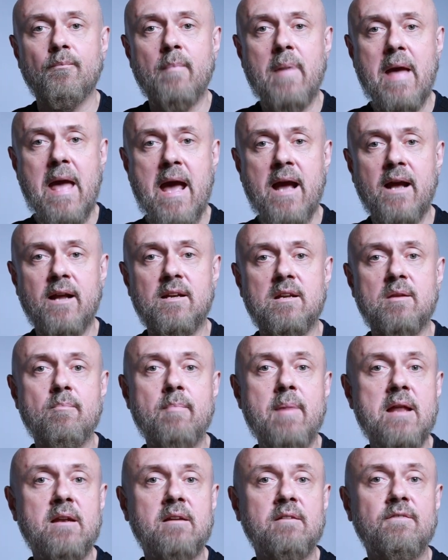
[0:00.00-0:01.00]
acne
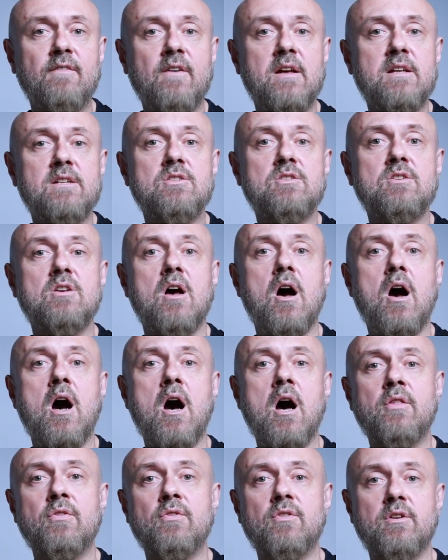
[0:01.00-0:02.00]
manifests
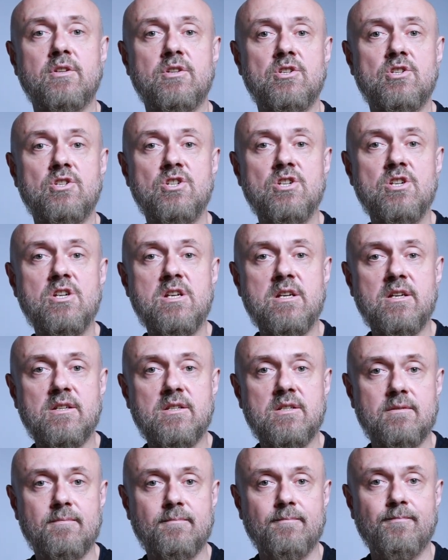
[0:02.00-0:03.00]
on the
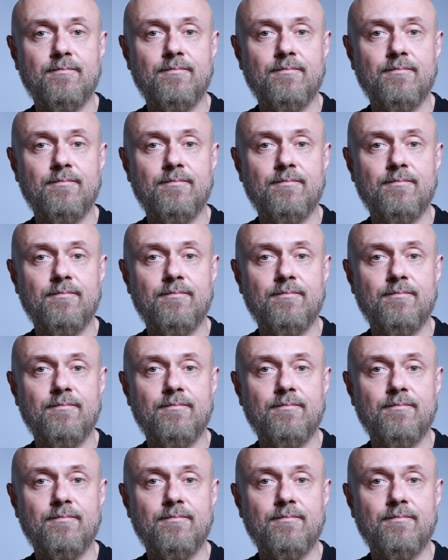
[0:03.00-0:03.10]
cheeks,